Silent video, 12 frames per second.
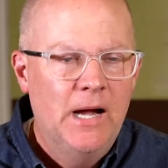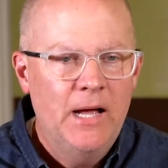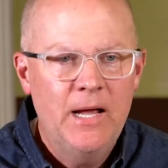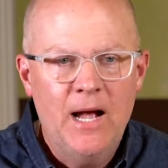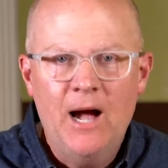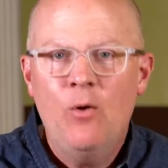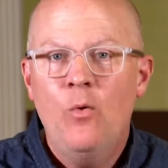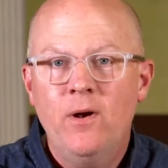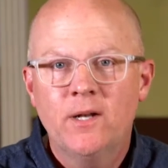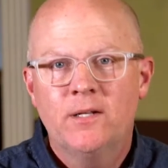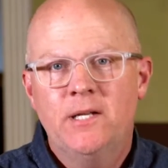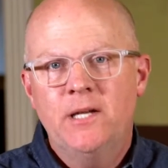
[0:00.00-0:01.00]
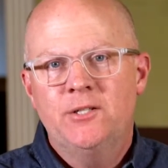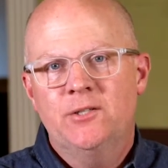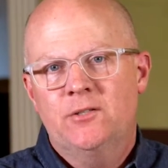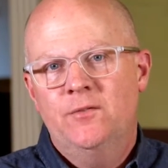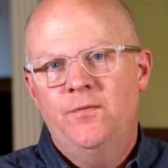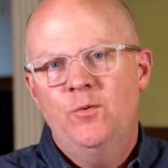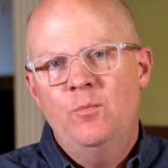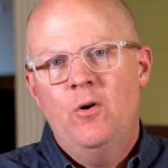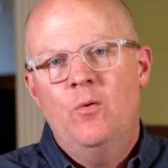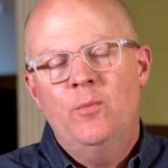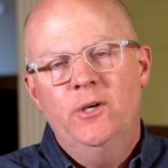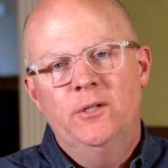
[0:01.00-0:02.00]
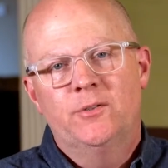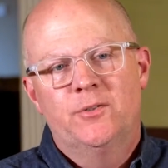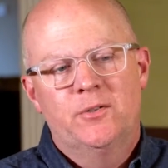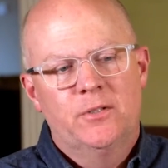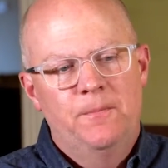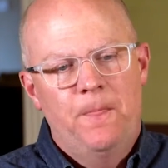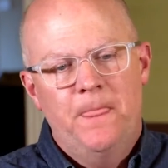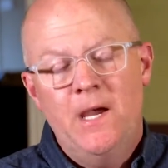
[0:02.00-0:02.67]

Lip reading: Hey, I wanted to take just a few moments